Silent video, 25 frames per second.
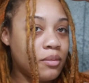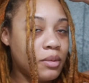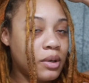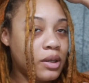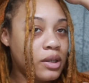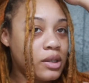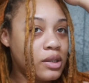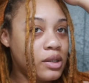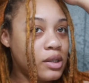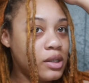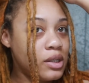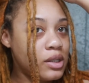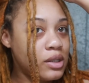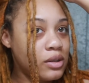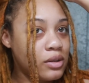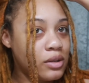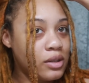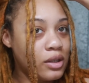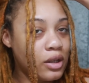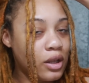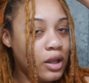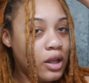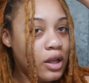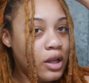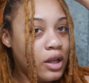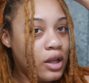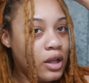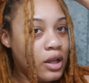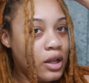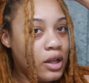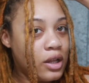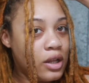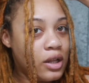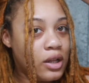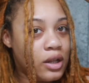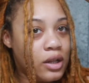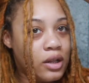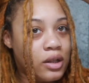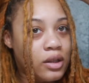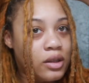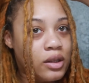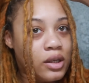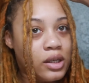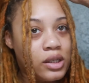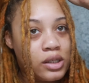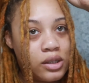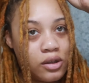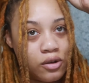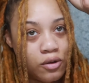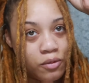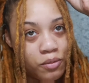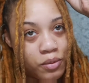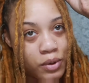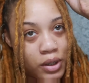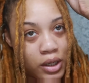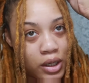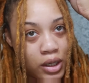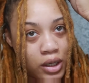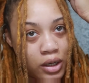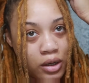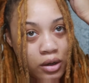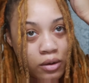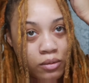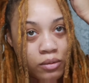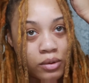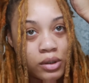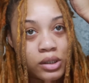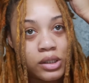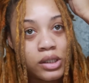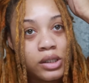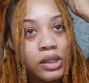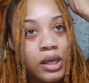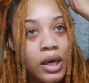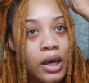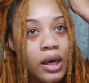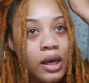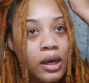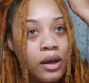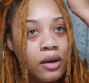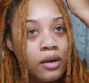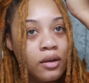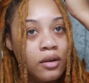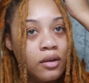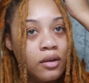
because this little piggy don't want to stay.